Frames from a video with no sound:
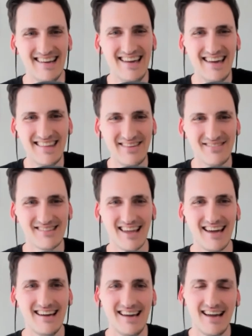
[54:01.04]
there was
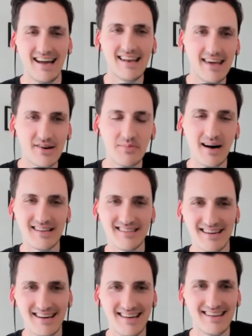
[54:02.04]
like a little buzz
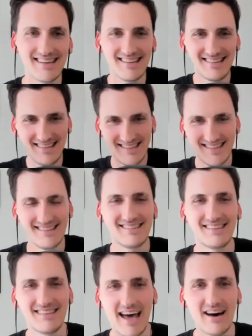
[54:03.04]
on,
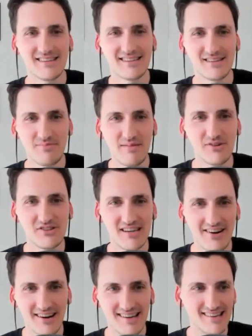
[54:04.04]
thousands of people
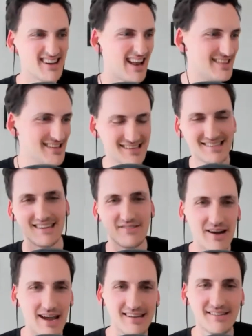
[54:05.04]
cheering. You're like, this is the
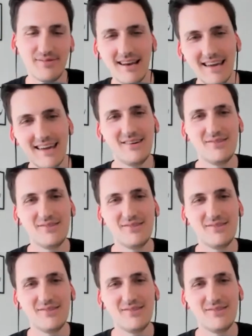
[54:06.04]
greatest feeling in the